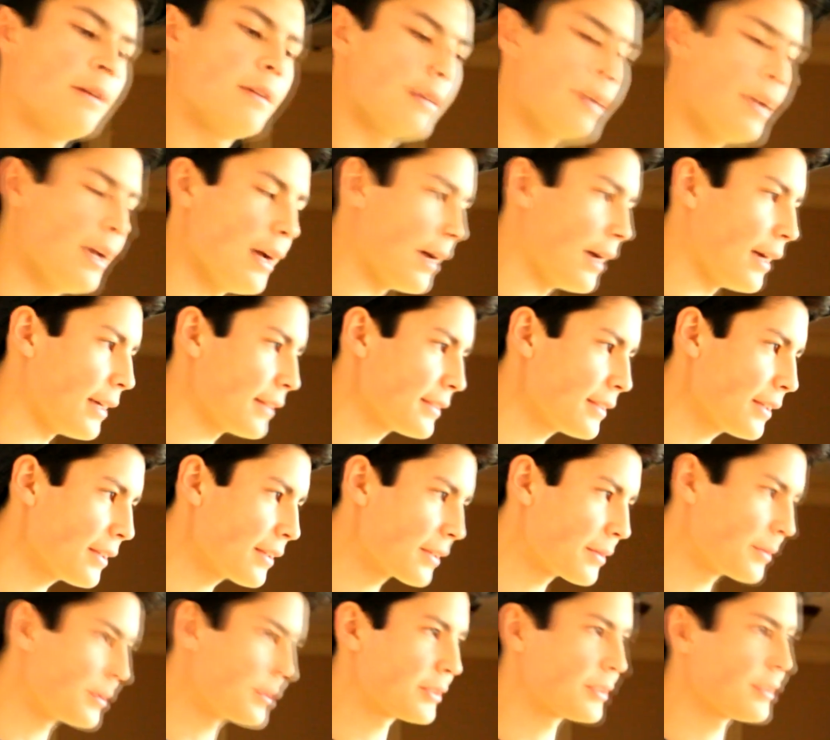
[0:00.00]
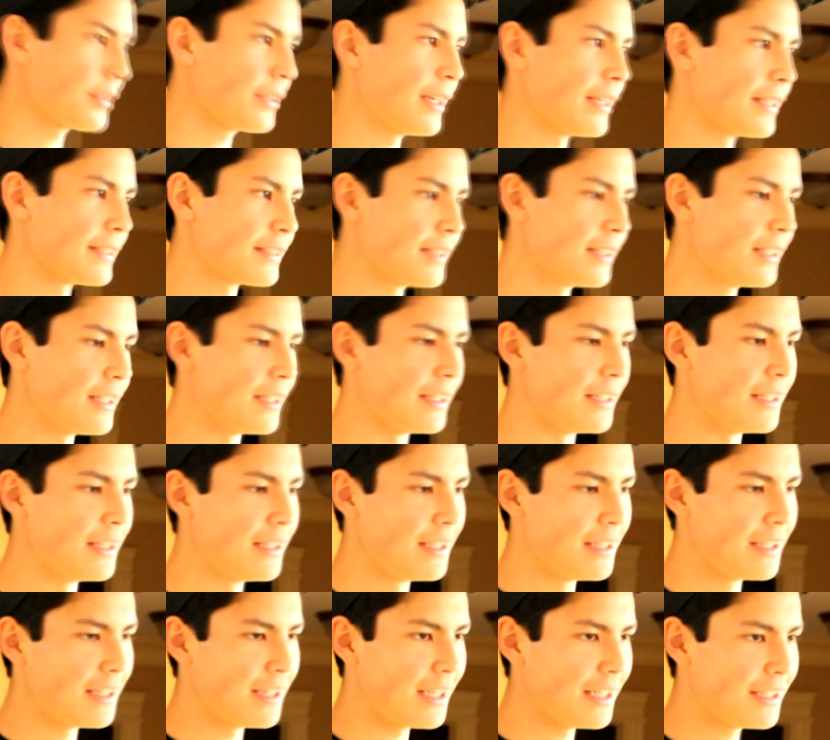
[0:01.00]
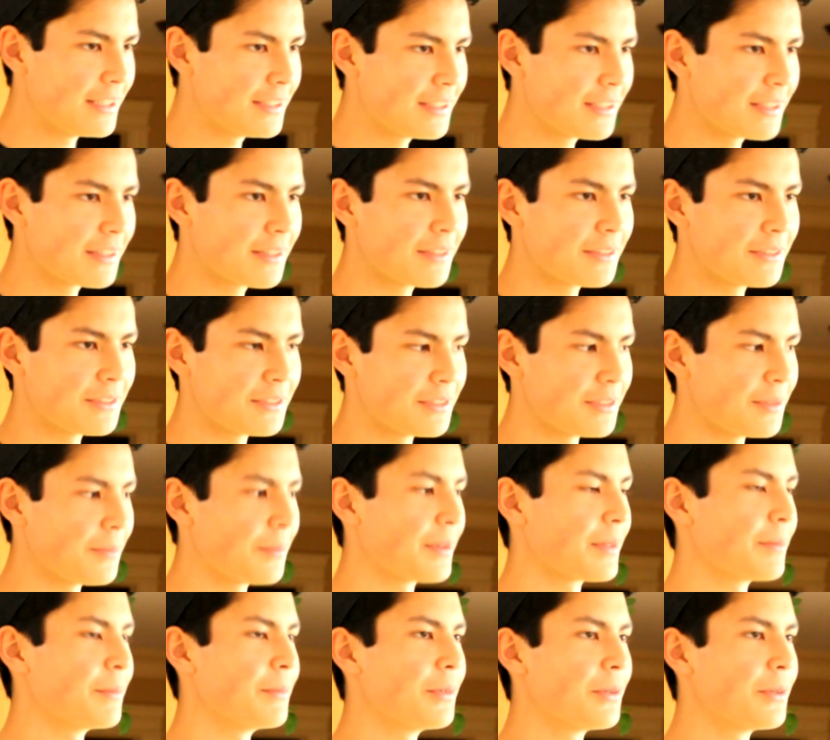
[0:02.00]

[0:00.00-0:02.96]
Yeah, I saw the commercial last night. I just think there's something